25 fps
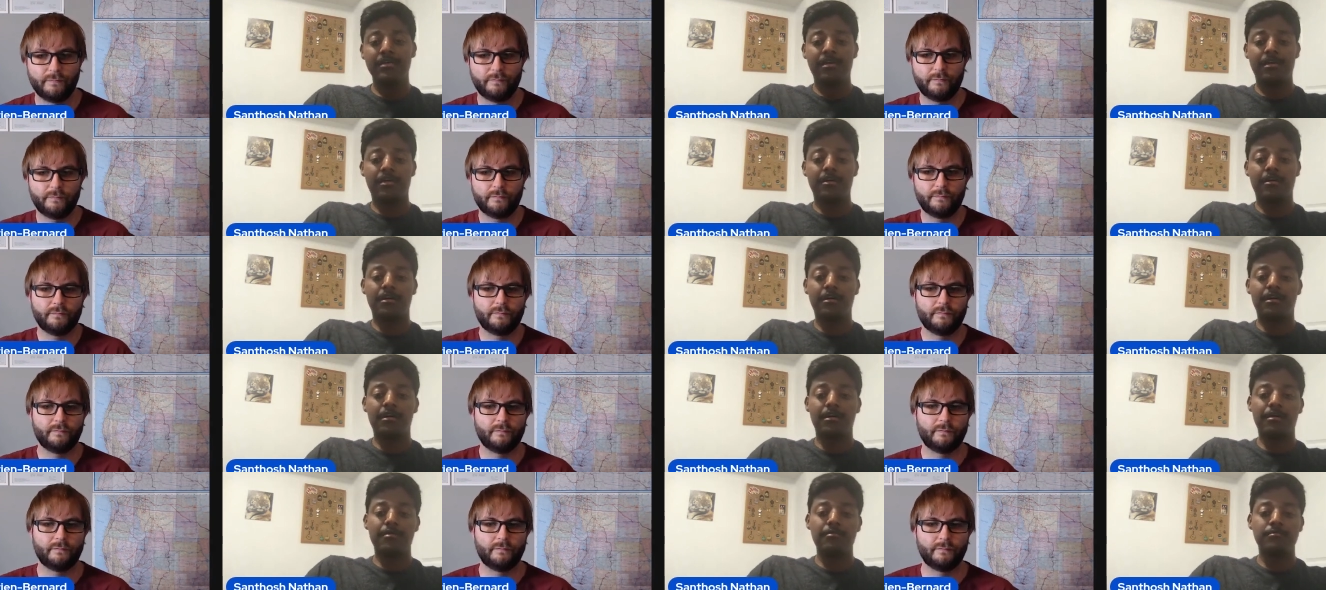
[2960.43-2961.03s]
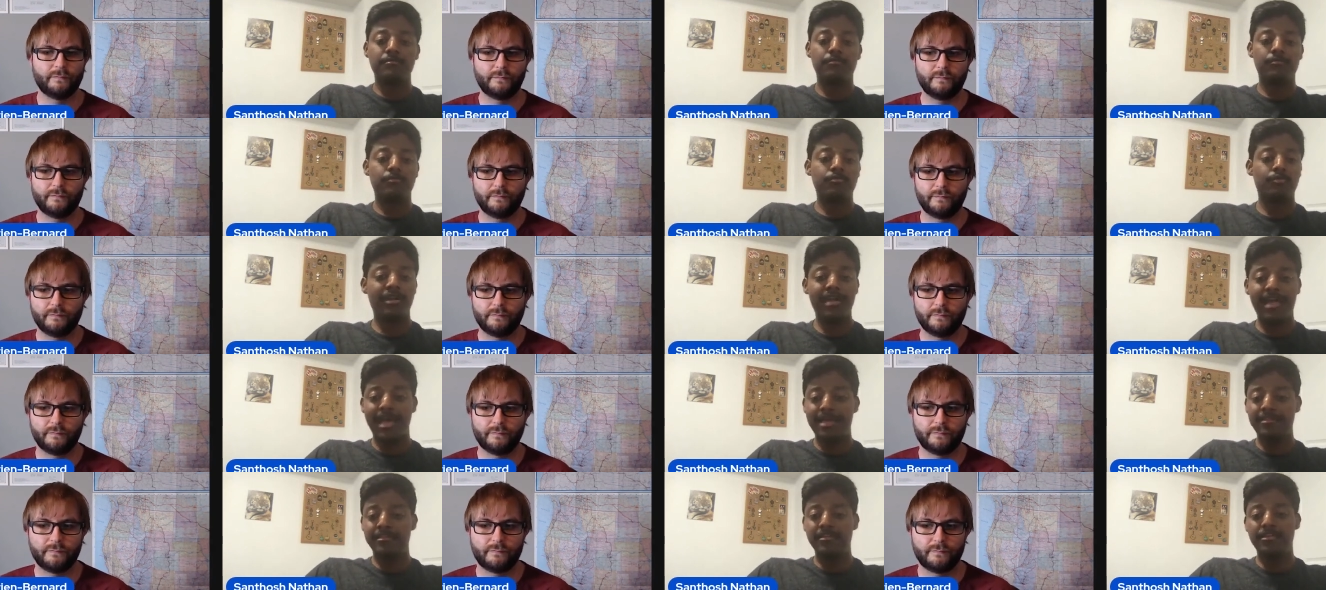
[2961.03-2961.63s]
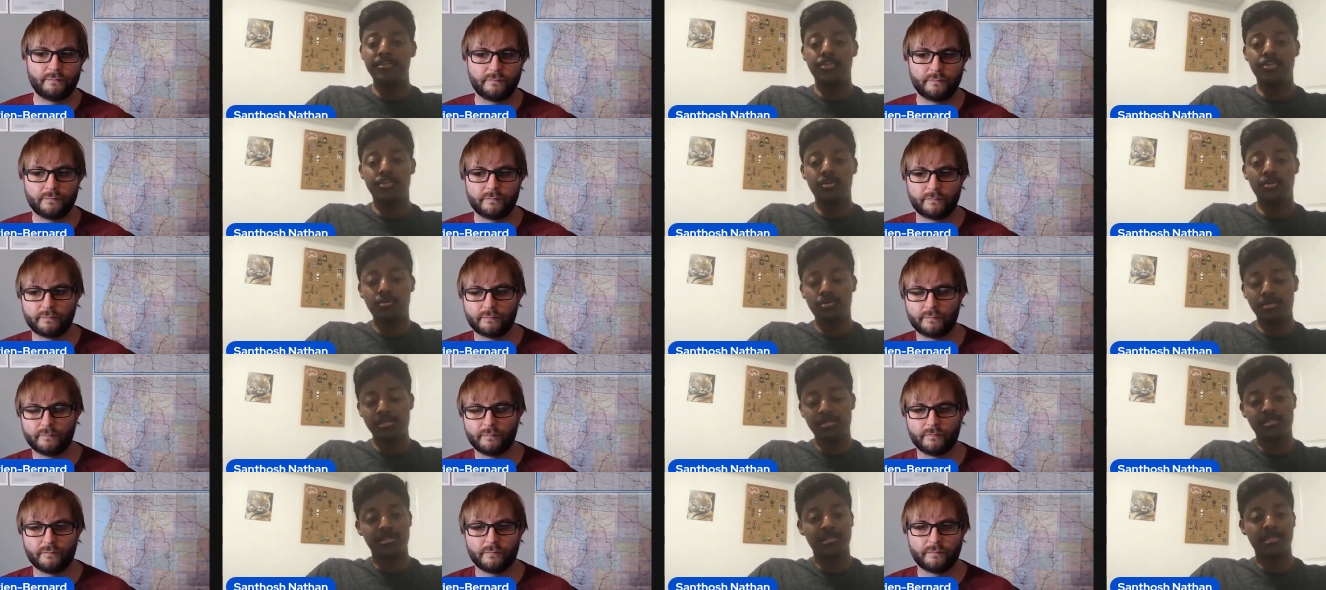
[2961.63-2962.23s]
Speaker 1: uh, what Anthony
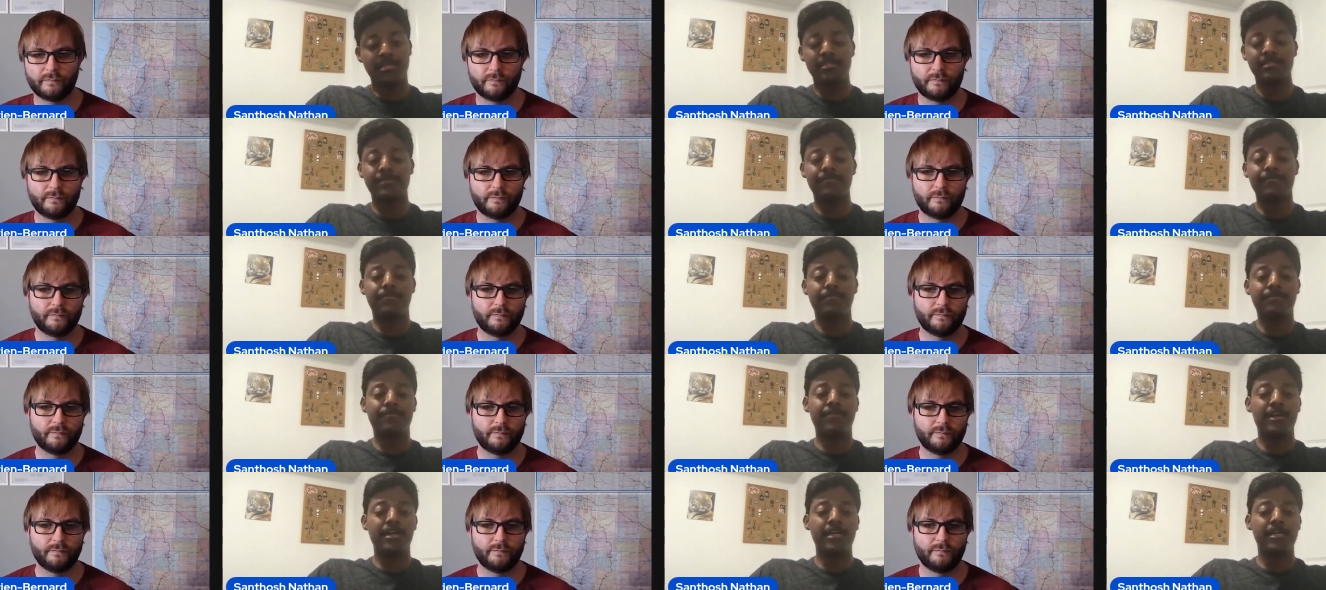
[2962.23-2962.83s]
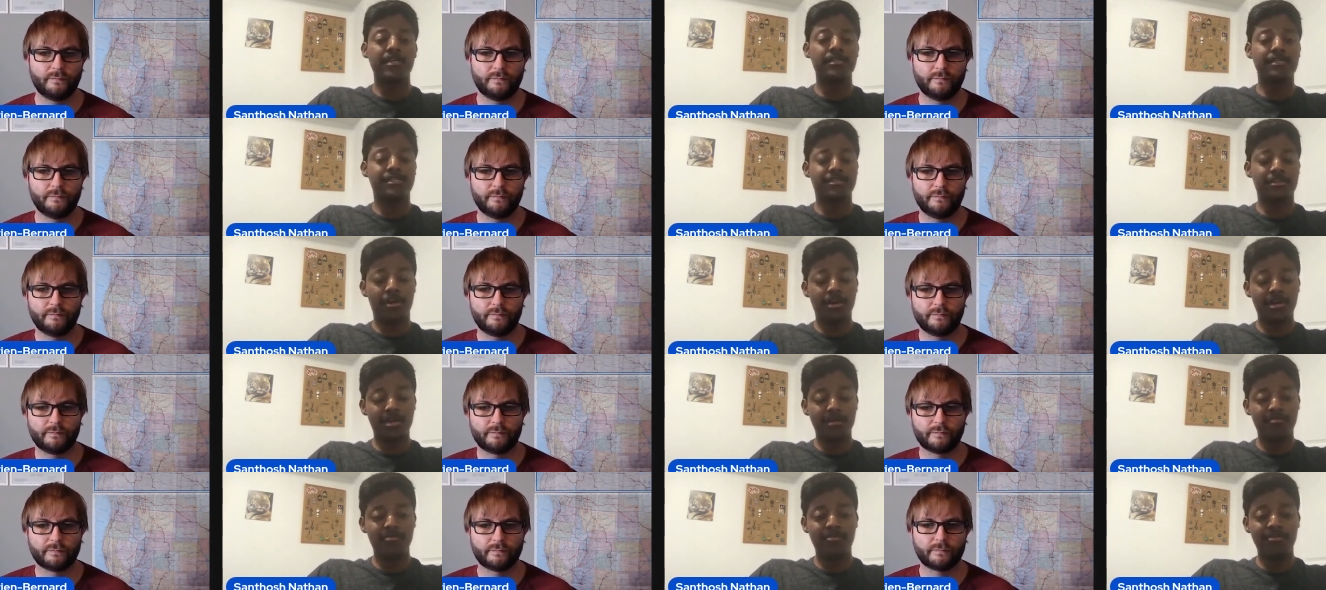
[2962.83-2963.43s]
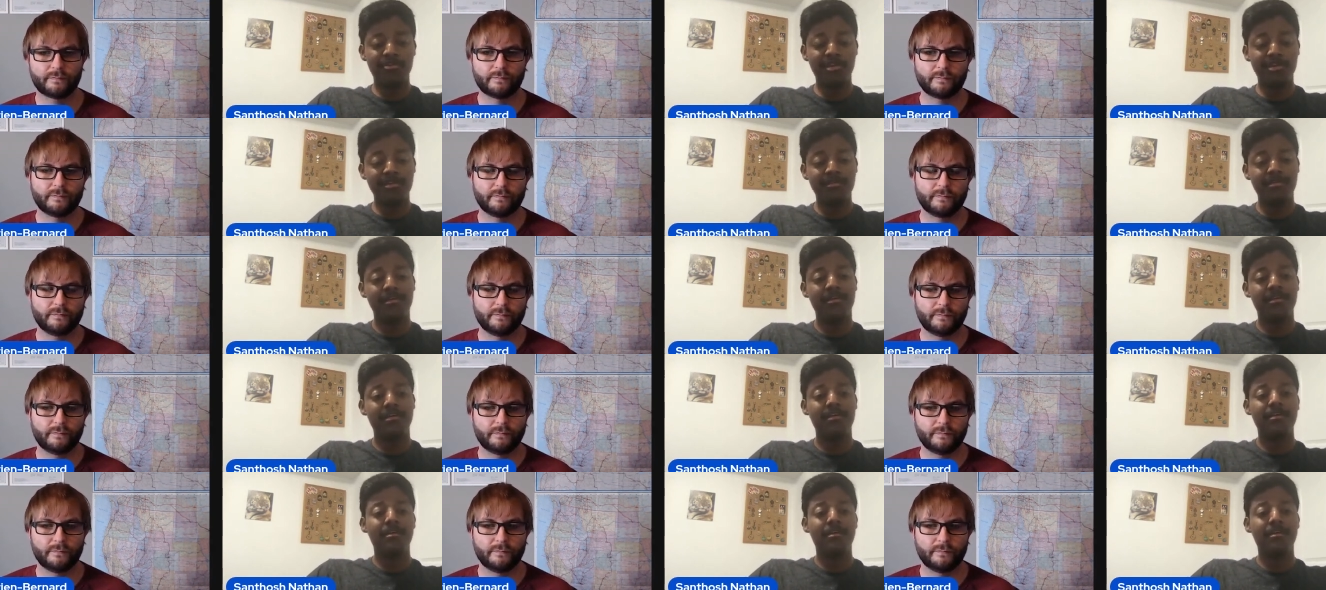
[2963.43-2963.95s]
showed is a, is a very good starting point.